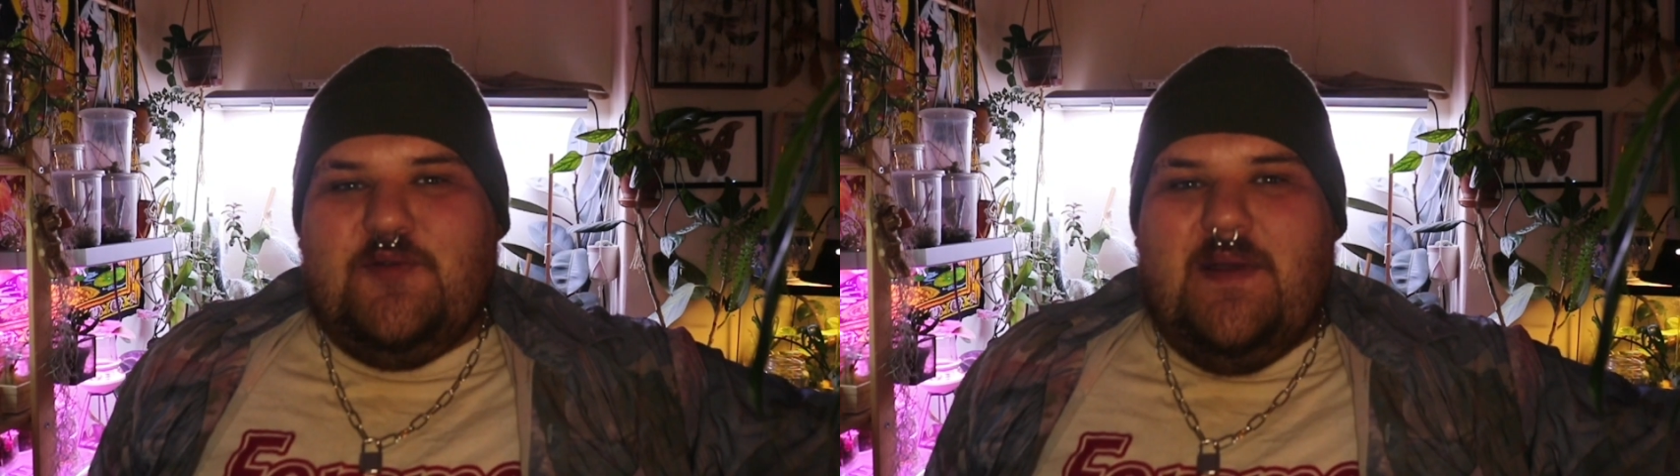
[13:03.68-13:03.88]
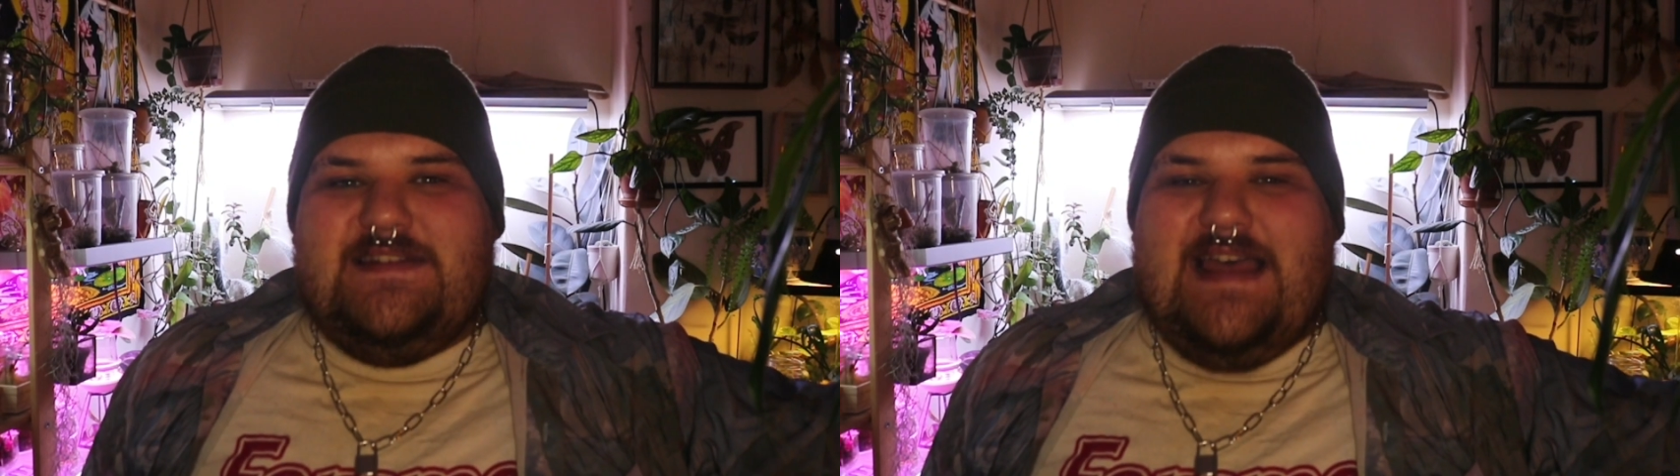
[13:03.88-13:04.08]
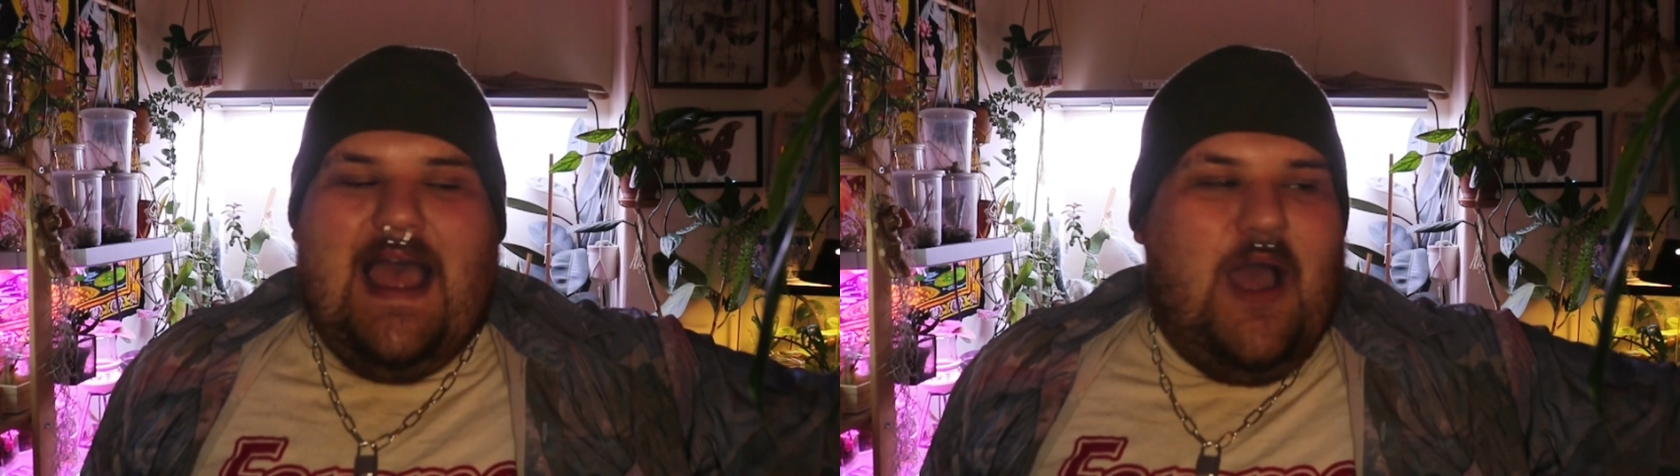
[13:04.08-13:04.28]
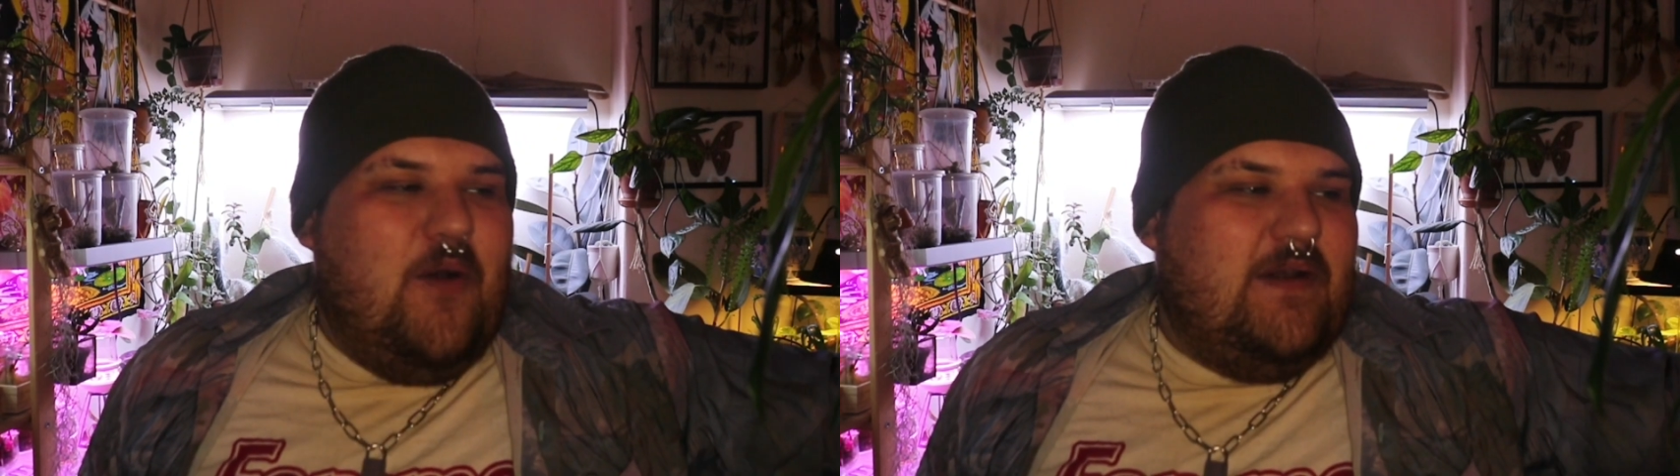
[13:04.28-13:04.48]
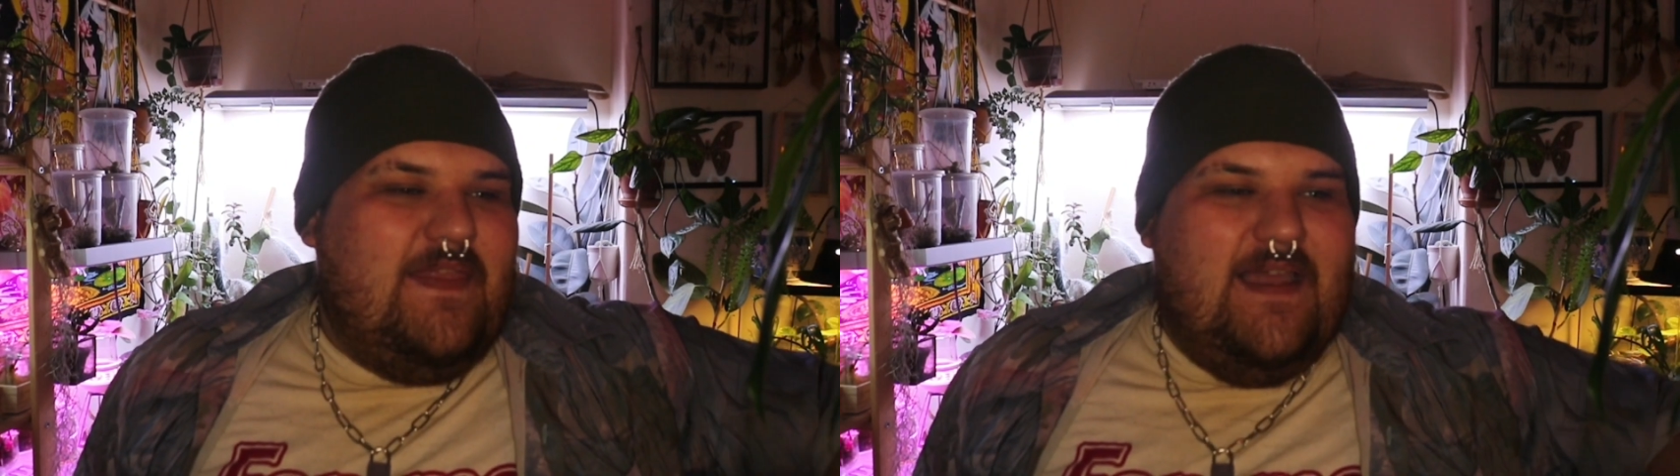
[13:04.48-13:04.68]
into a
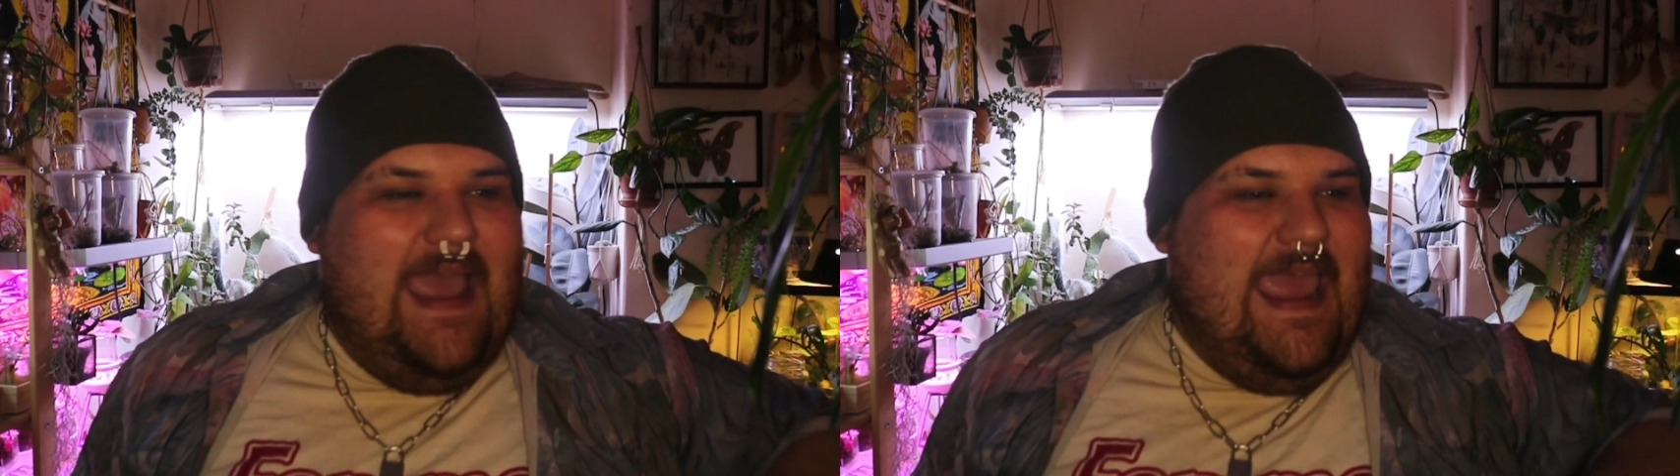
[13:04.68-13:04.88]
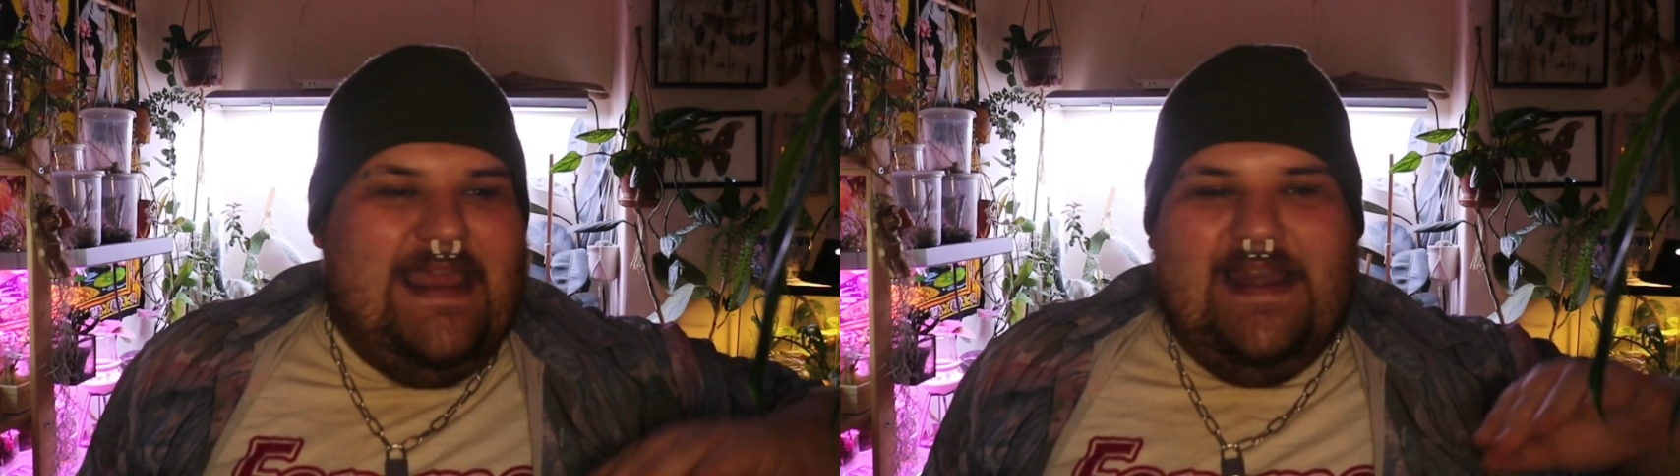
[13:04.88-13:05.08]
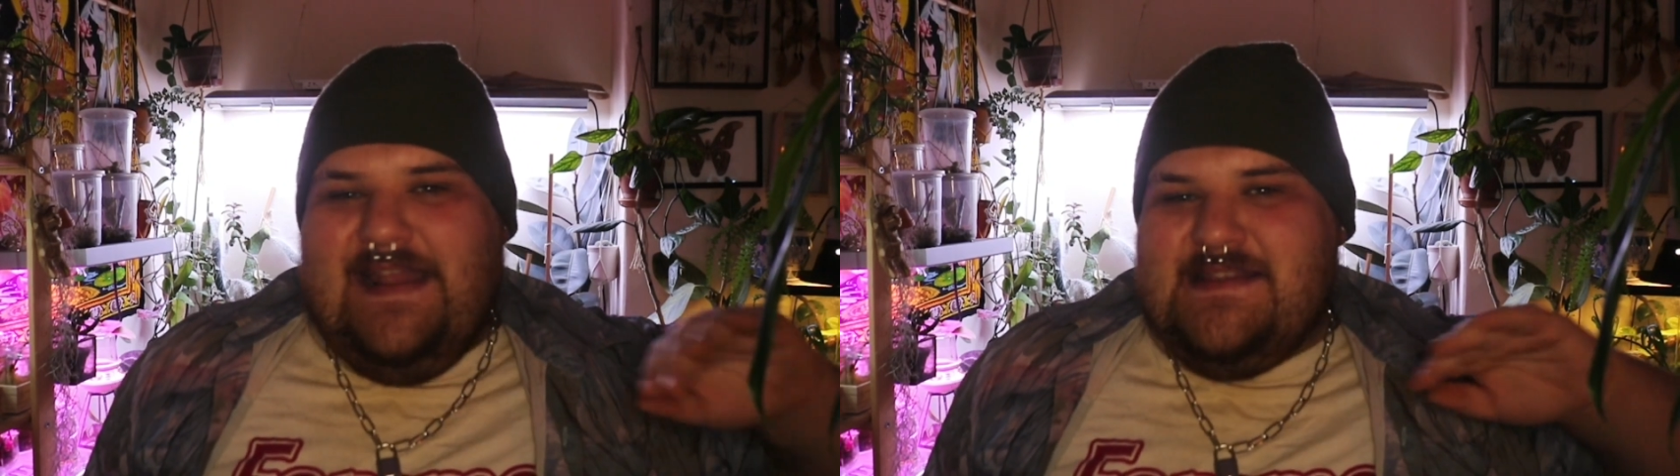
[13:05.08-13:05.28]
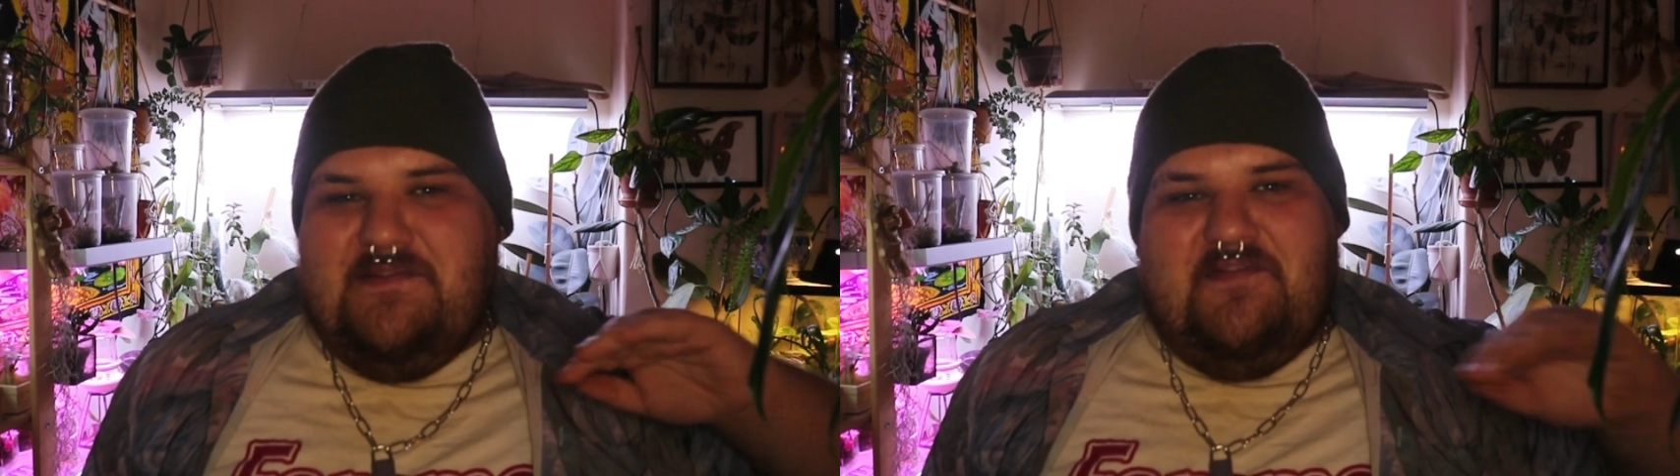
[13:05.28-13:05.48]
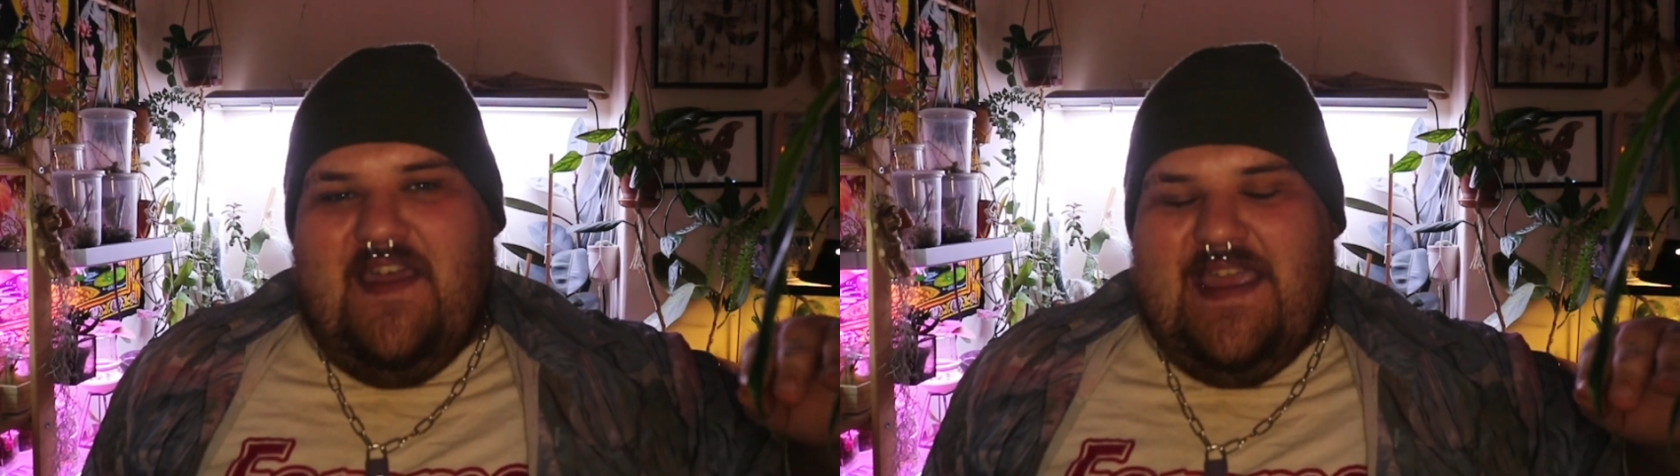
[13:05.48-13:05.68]
town and like aliens
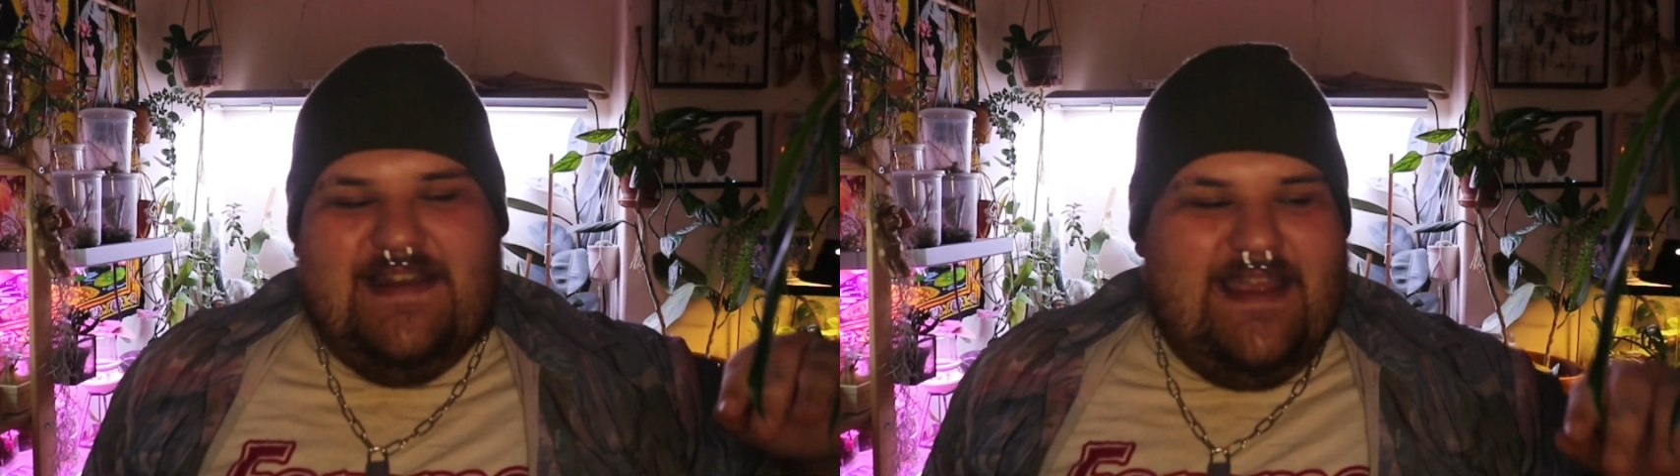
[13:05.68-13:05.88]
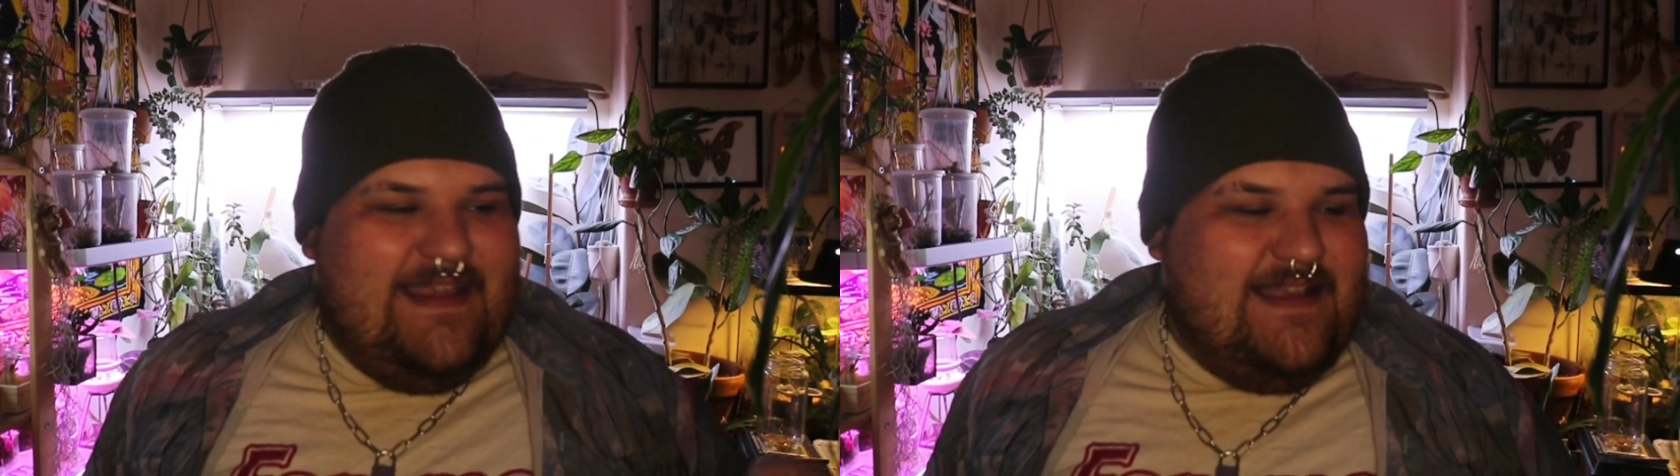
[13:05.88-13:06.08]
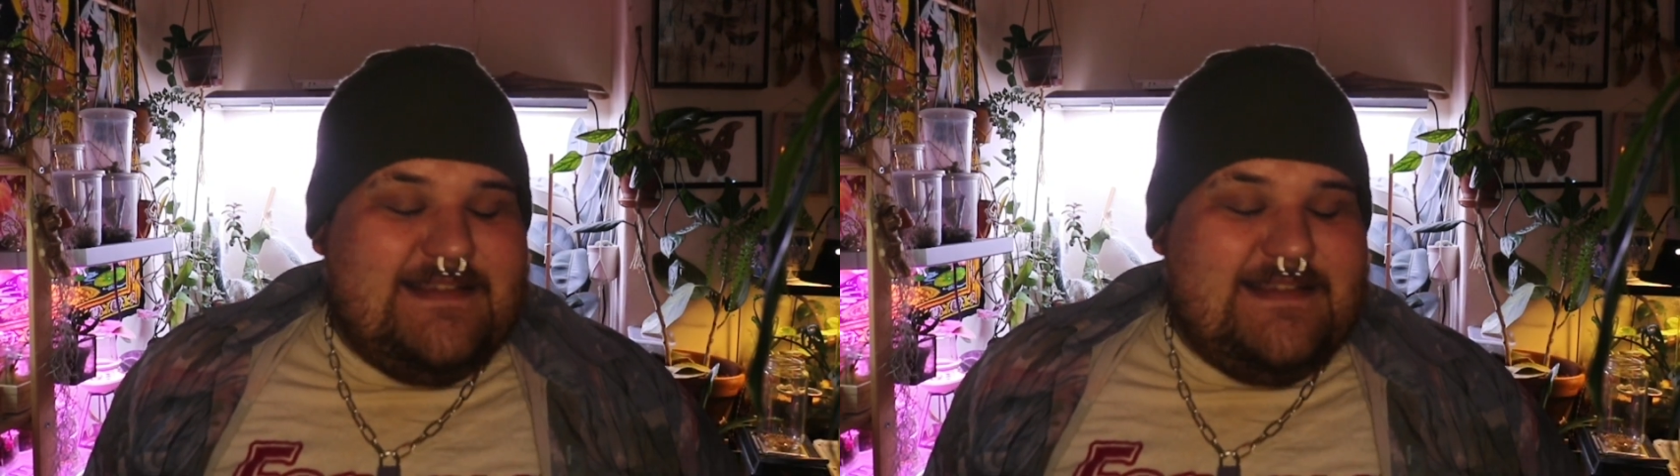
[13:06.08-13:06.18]
invading,